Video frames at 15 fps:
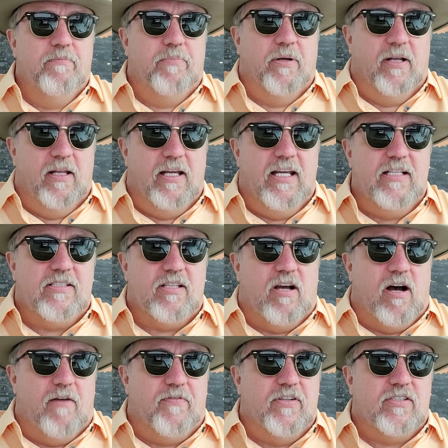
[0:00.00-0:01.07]
police
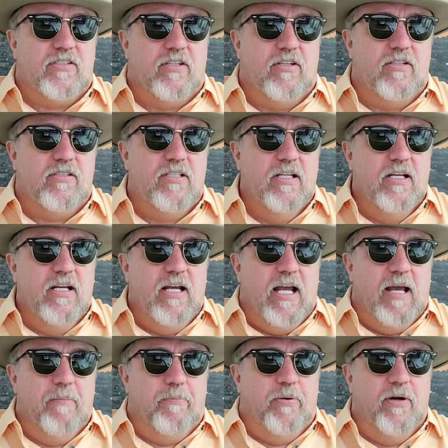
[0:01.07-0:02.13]
officers
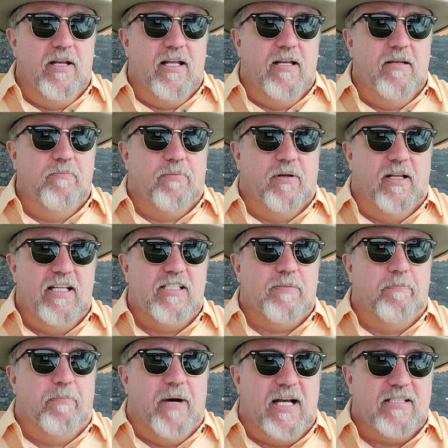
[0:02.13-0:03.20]
and put in police
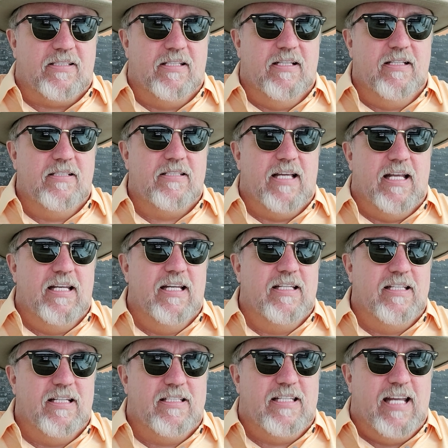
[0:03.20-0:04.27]
buses and
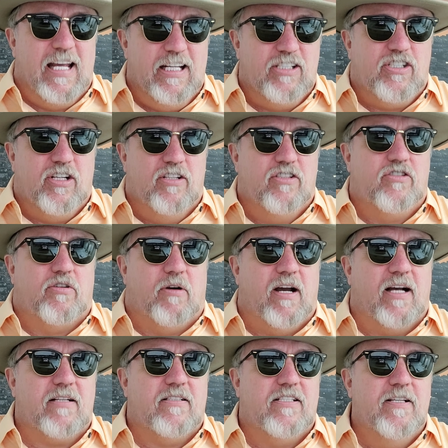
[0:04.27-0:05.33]
detention
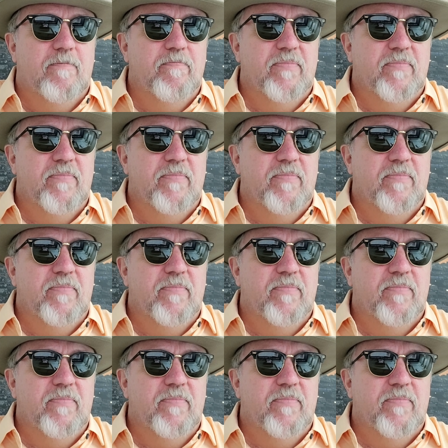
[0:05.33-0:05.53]
trucks